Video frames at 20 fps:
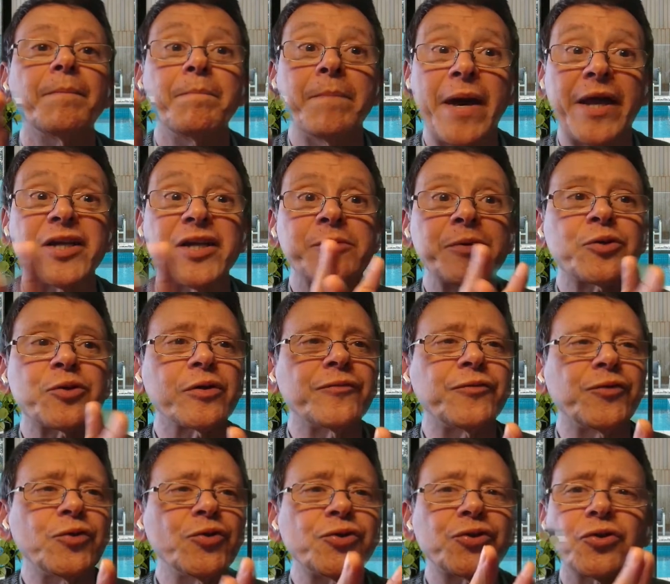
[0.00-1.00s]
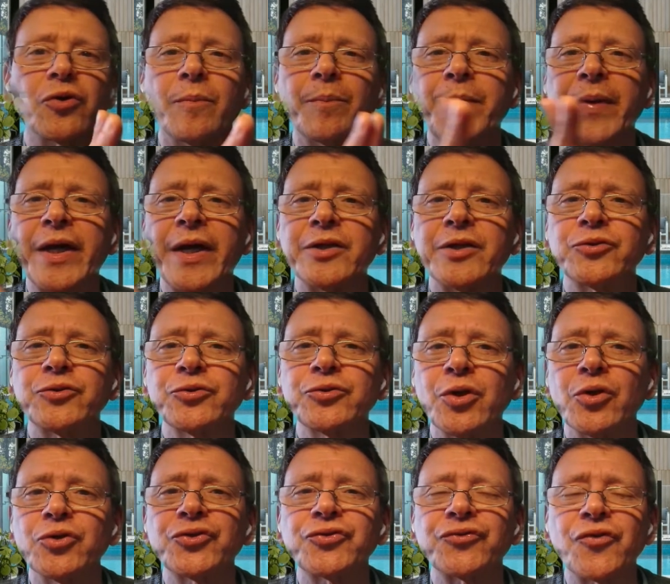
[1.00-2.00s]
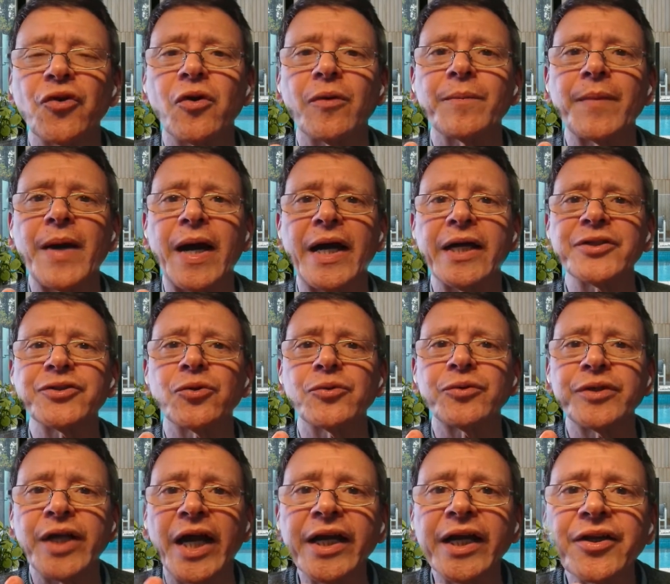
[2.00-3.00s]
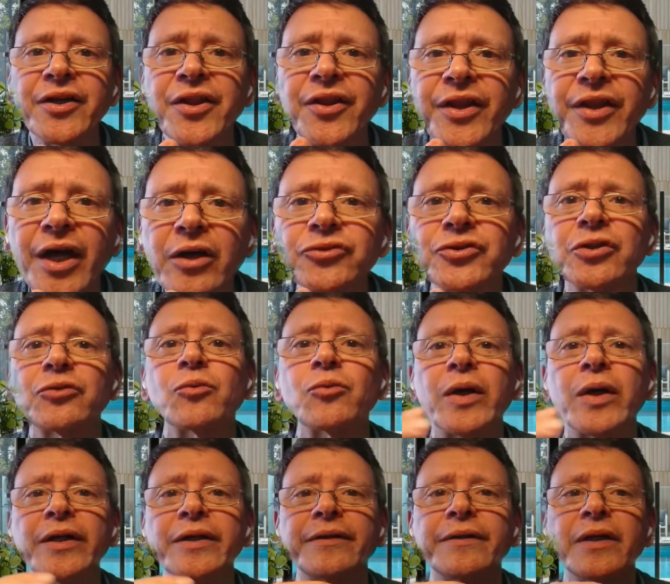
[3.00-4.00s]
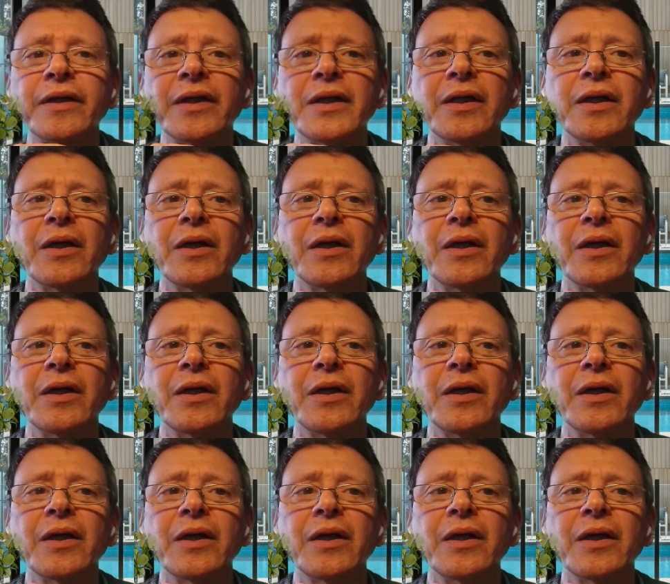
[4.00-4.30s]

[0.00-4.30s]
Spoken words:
management reviews compared to those from ISO 9001?